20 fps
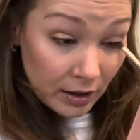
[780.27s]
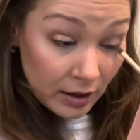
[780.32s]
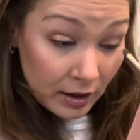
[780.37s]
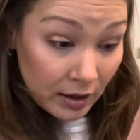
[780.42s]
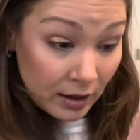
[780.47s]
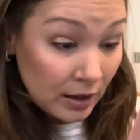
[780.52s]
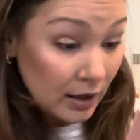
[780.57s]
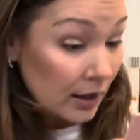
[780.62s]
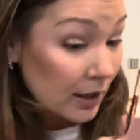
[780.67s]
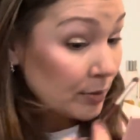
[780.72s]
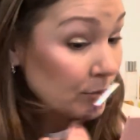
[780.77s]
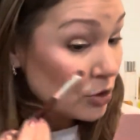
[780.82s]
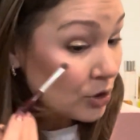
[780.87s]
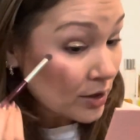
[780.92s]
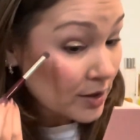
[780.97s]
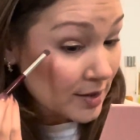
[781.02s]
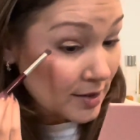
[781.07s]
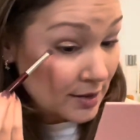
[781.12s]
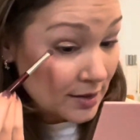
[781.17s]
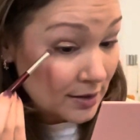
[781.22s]
And I'm
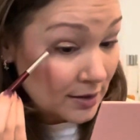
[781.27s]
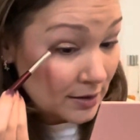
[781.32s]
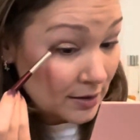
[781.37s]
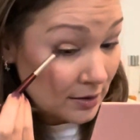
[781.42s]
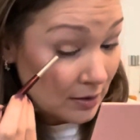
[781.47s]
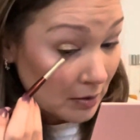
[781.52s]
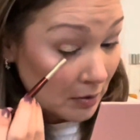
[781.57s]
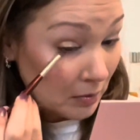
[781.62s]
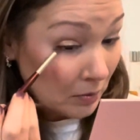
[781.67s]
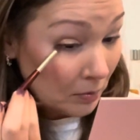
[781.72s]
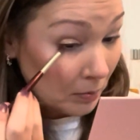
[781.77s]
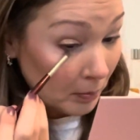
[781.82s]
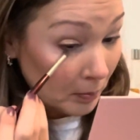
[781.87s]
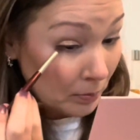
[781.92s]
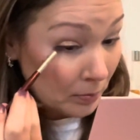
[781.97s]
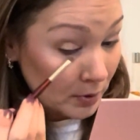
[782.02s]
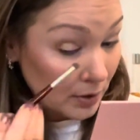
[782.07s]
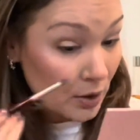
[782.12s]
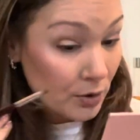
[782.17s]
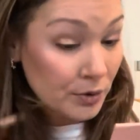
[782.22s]
just
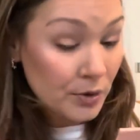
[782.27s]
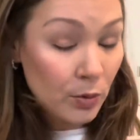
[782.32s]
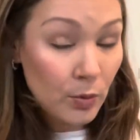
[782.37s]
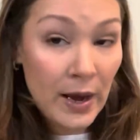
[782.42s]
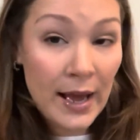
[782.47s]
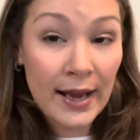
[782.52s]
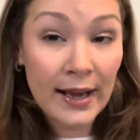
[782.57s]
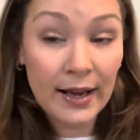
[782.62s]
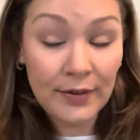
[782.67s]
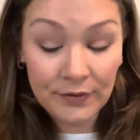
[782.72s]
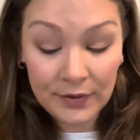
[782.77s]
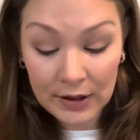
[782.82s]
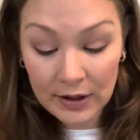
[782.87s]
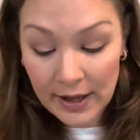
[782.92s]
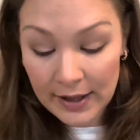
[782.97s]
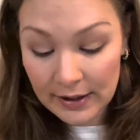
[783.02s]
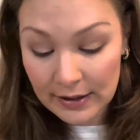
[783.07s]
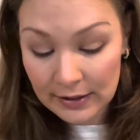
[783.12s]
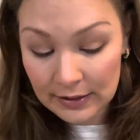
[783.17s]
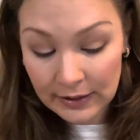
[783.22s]
blown away. I feel
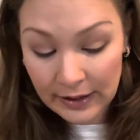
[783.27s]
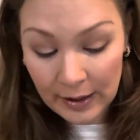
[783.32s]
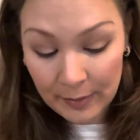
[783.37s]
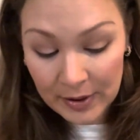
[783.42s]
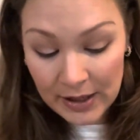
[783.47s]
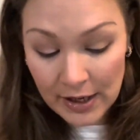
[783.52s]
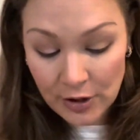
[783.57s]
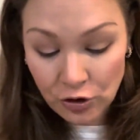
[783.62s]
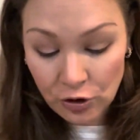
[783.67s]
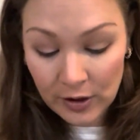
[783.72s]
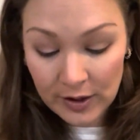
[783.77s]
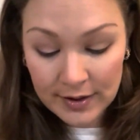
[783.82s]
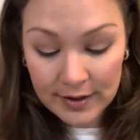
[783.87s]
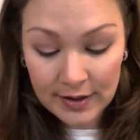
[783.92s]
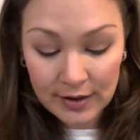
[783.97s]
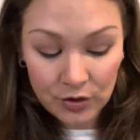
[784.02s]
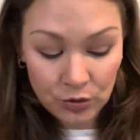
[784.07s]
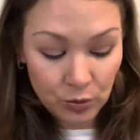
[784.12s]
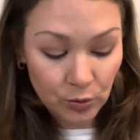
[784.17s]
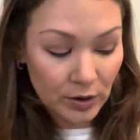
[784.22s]
like Glaminatrix
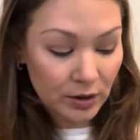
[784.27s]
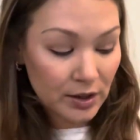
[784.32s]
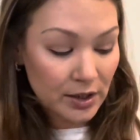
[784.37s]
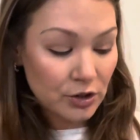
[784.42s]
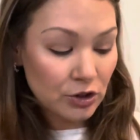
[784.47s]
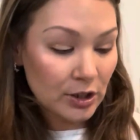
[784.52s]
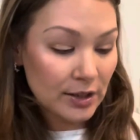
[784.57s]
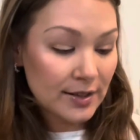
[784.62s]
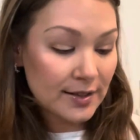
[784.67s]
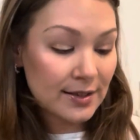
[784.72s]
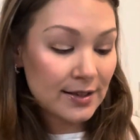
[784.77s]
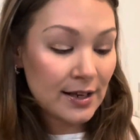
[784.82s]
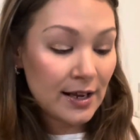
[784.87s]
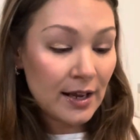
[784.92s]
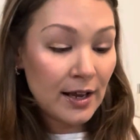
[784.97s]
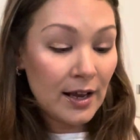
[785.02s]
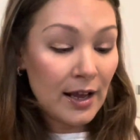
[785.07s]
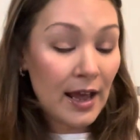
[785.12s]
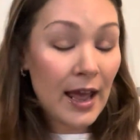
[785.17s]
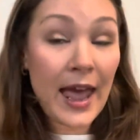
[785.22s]
is really just
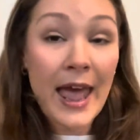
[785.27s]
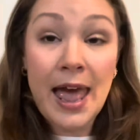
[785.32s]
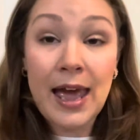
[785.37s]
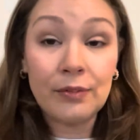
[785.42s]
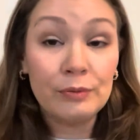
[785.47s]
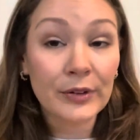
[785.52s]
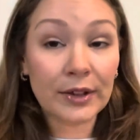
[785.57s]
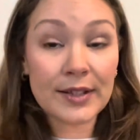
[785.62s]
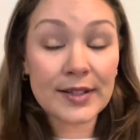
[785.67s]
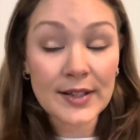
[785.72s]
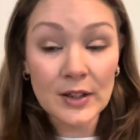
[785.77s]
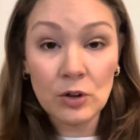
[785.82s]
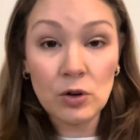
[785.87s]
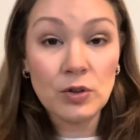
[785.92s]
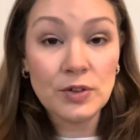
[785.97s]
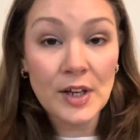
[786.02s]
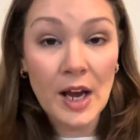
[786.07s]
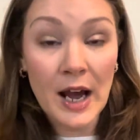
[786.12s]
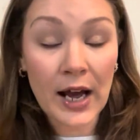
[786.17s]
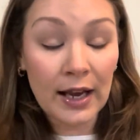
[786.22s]
every single
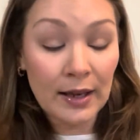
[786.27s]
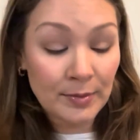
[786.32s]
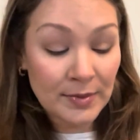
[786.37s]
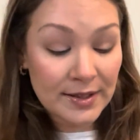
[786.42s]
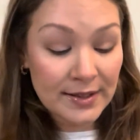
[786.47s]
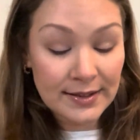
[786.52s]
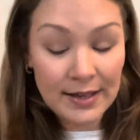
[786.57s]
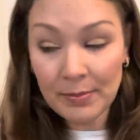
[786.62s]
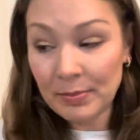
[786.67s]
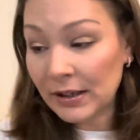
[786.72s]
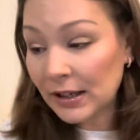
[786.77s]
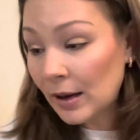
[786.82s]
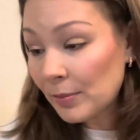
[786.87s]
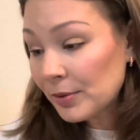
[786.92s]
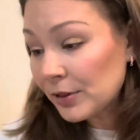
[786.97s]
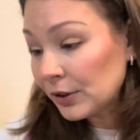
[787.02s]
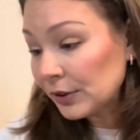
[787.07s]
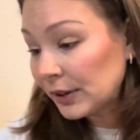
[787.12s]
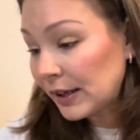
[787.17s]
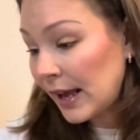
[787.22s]
time stepping up
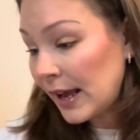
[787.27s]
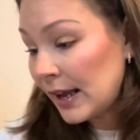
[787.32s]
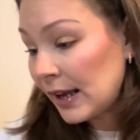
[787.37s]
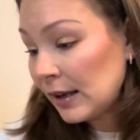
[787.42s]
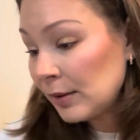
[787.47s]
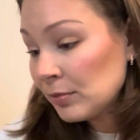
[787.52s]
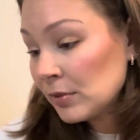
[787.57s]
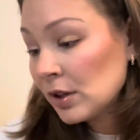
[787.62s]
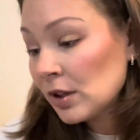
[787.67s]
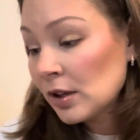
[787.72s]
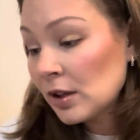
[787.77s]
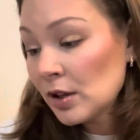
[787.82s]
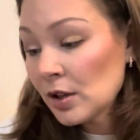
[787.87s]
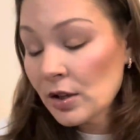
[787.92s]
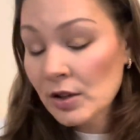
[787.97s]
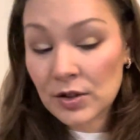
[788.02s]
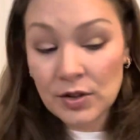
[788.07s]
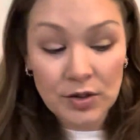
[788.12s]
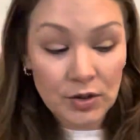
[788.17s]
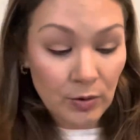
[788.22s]
their game.
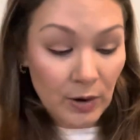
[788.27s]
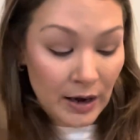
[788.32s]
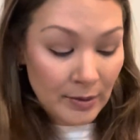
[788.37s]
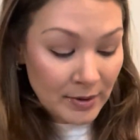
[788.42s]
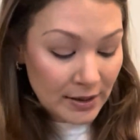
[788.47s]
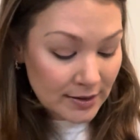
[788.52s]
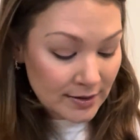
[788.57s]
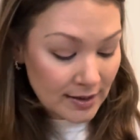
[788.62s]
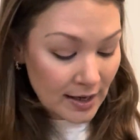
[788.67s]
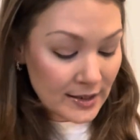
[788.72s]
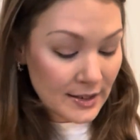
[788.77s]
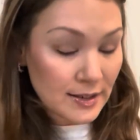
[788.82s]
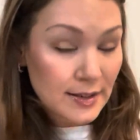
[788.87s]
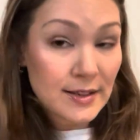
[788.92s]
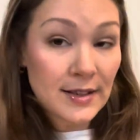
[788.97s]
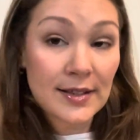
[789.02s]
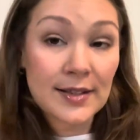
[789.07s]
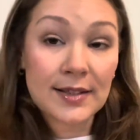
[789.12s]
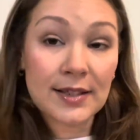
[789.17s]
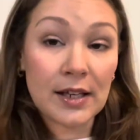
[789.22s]
So I'm excited
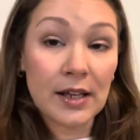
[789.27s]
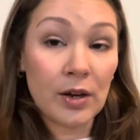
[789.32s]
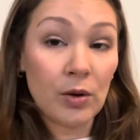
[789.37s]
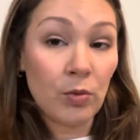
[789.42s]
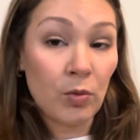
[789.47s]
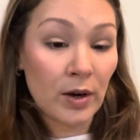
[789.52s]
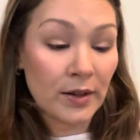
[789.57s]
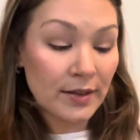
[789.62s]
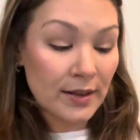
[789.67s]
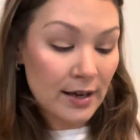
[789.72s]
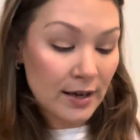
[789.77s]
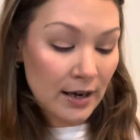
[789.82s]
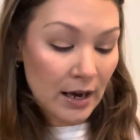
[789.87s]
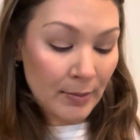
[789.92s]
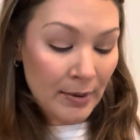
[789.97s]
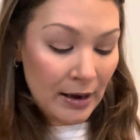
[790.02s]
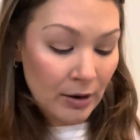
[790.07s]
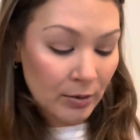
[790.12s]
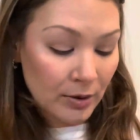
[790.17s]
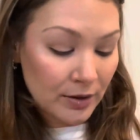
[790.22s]
to see what they come
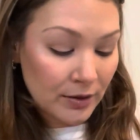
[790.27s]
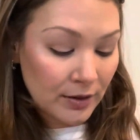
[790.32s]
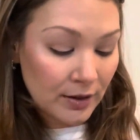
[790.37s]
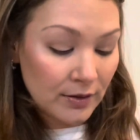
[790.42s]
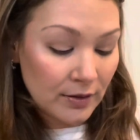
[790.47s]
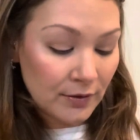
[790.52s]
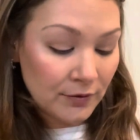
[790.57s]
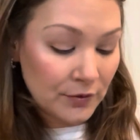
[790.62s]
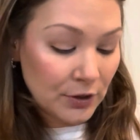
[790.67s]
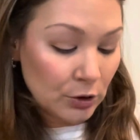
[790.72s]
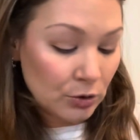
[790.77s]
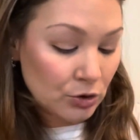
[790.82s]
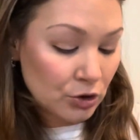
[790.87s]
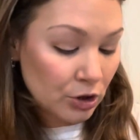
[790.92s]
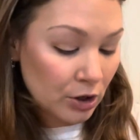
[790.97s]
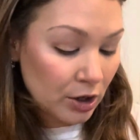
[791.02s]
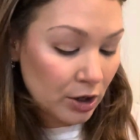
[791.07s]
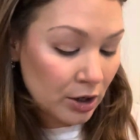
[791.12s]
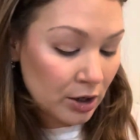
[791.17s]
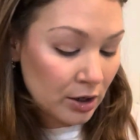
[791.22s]
out with in the
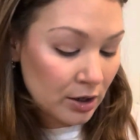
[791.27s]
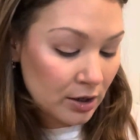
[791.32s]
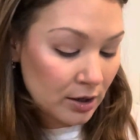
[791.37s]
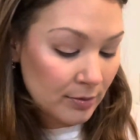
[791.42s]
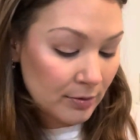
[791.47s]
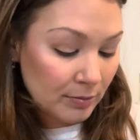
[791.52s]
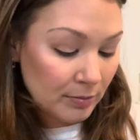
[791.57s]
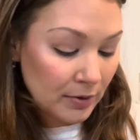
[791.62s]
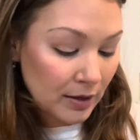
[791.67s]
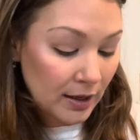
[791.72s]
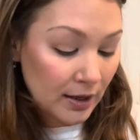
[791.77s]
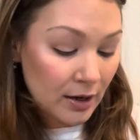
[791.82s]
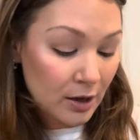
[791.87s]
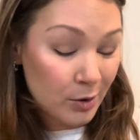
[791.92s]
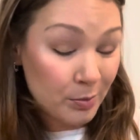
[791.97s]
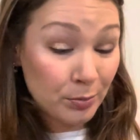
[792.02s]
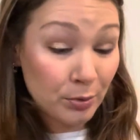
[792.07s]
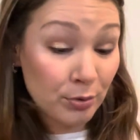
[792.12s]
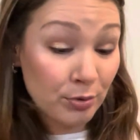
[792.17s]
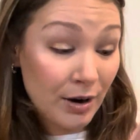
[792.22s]
future. And
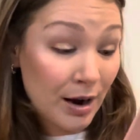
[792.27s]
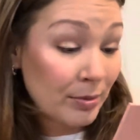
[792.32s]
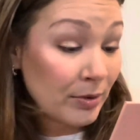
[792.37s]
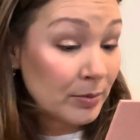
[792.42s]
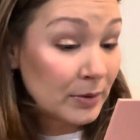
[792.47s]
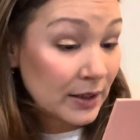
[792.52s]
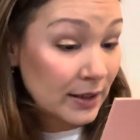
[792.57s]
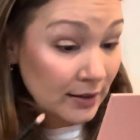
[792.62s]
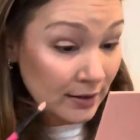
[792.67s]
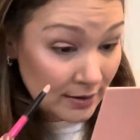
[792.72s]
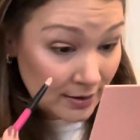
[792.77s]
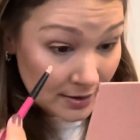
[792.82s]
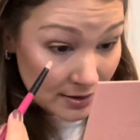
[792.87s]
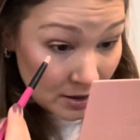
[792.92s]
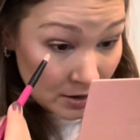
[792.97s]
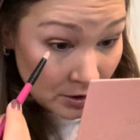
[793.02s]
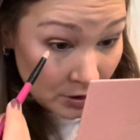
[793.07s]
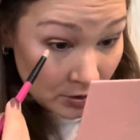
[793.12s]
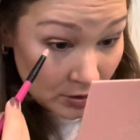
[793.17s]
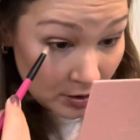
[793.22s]
I'll probably
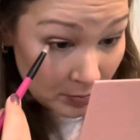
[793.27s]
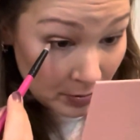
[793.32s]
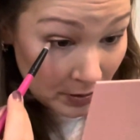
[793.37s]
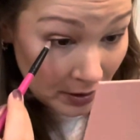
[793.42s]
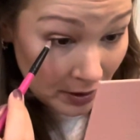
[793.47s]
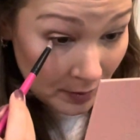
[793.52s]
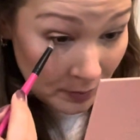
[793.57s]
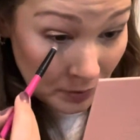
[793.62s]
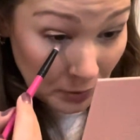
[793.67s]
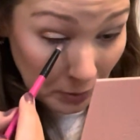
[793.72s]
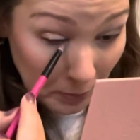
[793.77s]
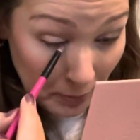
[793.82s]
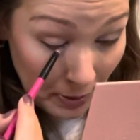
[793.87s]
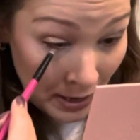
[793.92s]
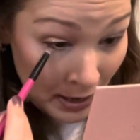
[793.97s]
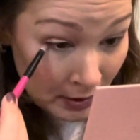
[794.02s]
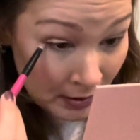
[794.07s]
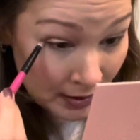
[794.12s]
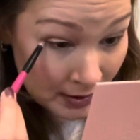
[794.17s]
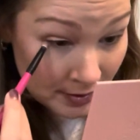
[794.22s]
continue to pick up their
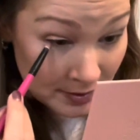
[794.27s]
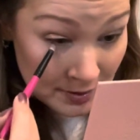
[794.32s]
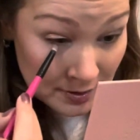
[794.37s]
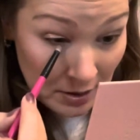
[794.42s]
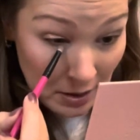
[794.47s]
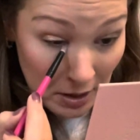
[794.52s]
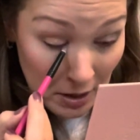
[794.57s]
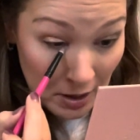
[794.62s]
palettes.